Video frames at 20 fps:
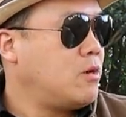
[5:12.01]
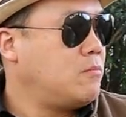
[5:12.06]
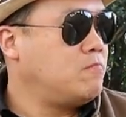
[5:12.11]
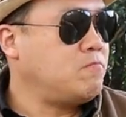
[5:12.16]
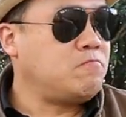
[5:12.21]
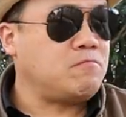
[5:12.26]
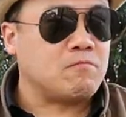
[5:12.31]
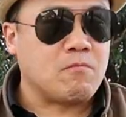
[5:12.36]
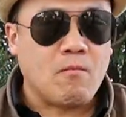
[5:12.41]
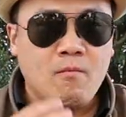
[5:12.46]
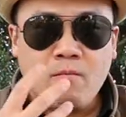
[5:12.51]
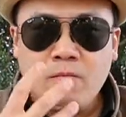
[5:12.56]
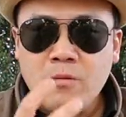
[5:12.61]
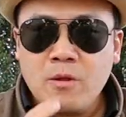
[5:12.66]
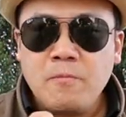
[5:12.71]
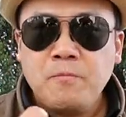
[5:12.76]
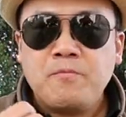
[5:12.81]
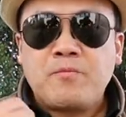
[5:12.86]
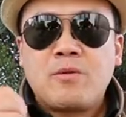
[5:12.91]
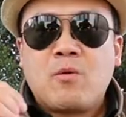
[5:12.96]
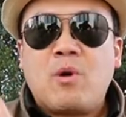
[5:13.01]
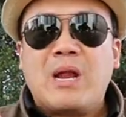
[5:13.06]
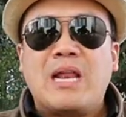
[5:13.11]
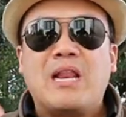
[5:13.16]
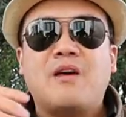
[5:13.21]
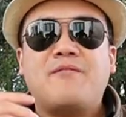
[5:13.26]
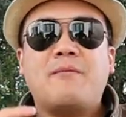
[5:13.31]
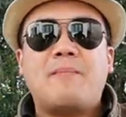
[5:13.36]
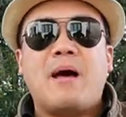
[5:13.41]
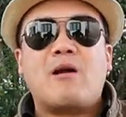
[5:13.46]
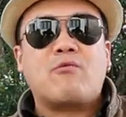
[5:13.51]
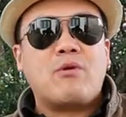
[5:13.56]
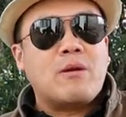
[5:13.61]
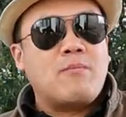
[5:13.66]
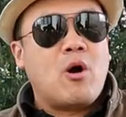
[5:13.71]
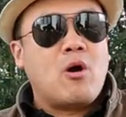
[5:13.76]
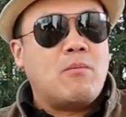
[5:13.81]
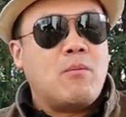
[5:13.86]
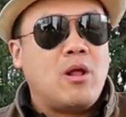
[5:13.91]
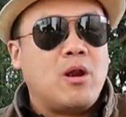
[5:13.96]
Mm. What I love about
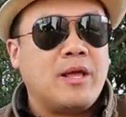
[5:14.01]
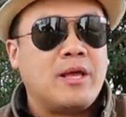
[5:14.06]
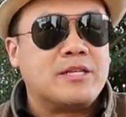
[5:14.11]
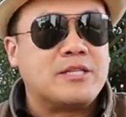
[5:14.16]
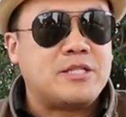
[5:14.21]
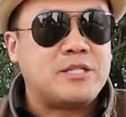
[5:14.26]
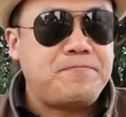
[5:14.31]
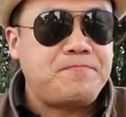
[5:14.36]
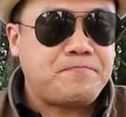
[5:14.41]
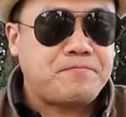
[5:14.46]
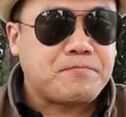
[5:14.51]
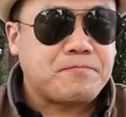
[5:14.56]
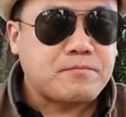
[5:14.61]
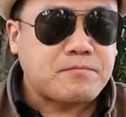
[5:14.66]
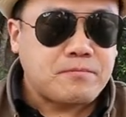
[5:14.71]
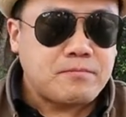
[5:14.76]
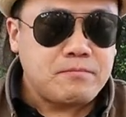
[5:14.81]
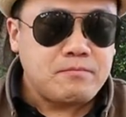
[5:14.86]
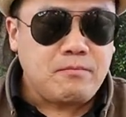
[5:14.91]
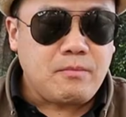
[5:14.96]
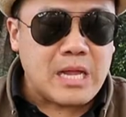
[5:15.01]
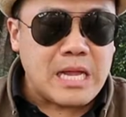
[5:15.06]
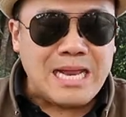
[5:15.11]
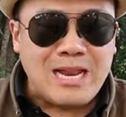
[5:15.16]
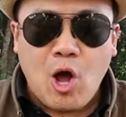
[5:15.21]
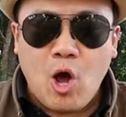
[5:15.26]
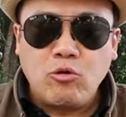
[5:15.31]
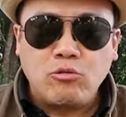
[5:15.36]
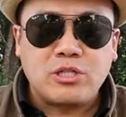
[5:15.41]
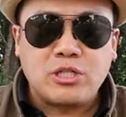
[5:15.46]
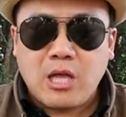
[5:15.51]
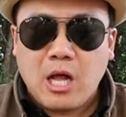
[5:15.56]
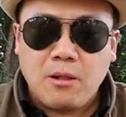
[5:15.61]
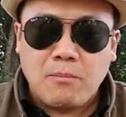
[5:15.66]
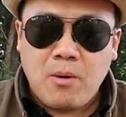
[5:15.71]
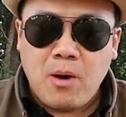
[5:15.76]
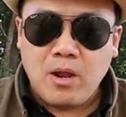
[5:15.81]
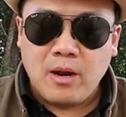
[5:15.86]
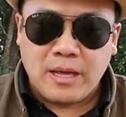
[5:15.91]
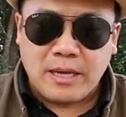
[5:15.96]
remote bottlings, and old style
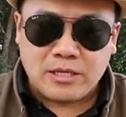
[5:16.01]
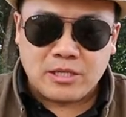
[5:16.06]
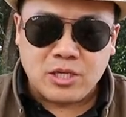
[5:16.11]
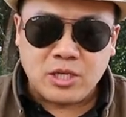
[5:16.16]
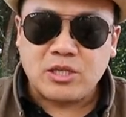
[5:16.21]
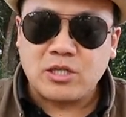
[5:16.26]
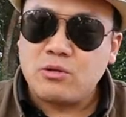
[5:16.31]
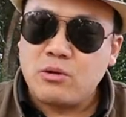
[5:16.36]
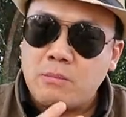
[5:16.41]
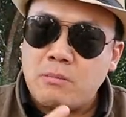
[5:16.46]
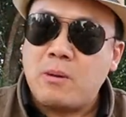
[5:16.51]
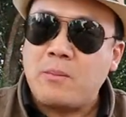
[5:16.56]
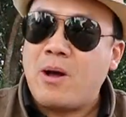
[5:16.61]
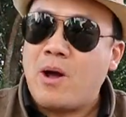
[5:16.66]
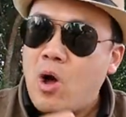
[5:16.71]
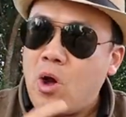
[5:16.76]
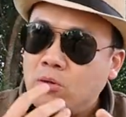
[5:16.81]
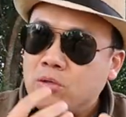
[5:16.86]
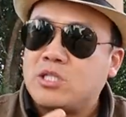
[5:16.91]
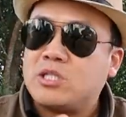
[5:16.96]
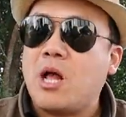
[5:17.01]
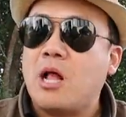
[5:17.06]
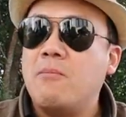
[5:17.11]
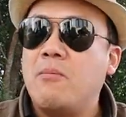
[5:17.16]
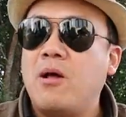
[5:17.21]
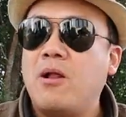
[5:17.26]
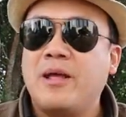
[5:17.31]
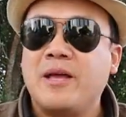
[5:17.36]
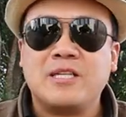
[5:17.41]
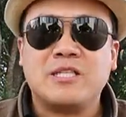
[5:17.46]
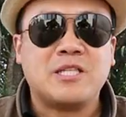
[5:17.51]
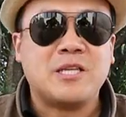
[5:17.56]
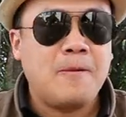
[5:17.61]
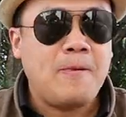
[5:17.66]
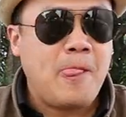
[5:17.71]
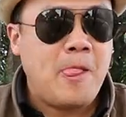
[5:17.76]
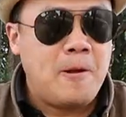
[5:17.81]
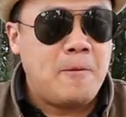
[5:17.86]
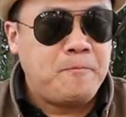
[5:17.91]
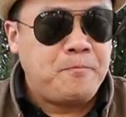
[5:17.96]
bottlings, not just remote but old style bottlings,
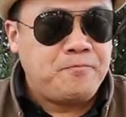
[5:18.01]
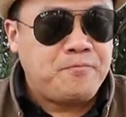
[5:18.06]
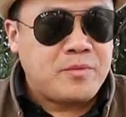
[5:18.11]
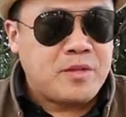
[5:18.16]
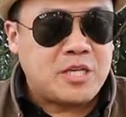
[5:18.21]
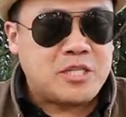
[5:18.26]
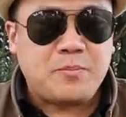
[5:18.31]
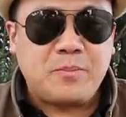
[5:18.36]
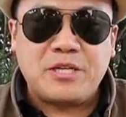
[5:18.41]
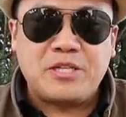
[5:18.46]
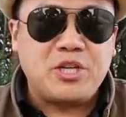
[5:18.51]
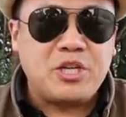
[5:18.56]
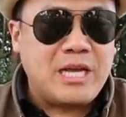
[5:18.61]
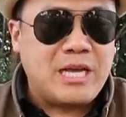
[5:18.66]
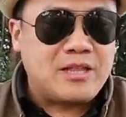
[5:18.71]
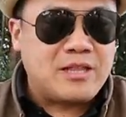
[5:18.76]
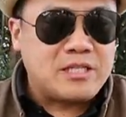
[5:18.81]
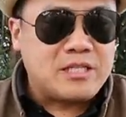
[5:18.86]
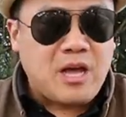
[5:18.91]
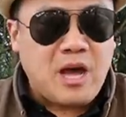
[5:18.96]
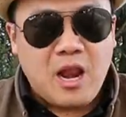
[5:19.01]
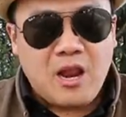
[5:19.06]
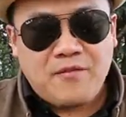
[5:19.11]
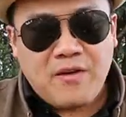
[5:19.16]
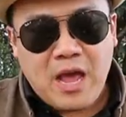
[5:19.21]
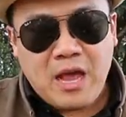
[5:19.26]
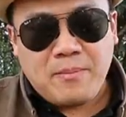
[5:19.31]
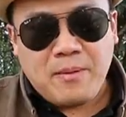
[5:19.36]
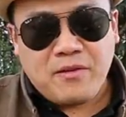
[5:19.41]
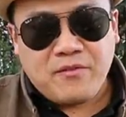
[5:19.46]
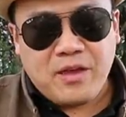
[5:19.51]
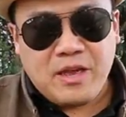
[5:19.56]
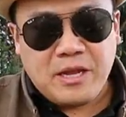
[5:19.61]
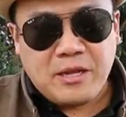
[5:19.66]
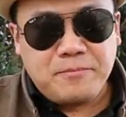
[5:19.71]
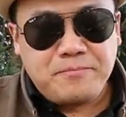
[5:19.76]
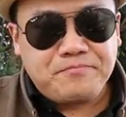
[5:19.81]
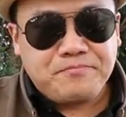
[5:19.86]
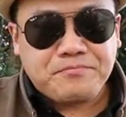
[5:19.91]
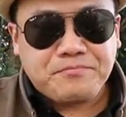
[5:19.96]
especially at this kind of
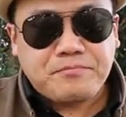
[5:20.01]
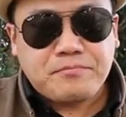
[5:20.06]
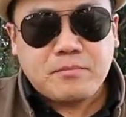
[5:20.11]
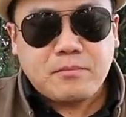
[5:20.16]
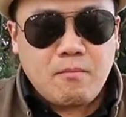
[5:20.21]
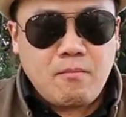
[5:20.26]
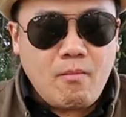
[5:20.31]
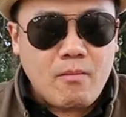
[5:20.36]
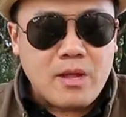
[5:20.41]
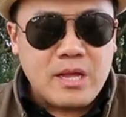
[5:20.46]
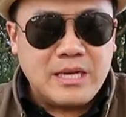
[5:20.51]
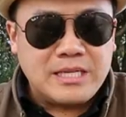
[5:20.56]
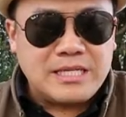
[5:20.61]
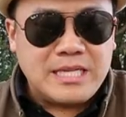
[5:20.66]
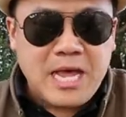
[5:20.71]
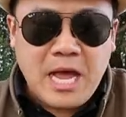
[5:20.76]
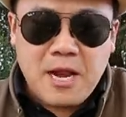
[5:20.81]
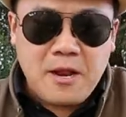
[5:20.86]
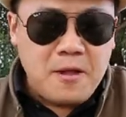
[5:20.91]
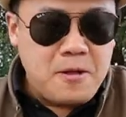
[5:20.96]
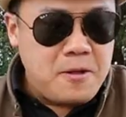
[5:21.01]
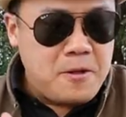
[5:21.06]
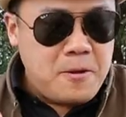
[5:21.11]
ABV, is that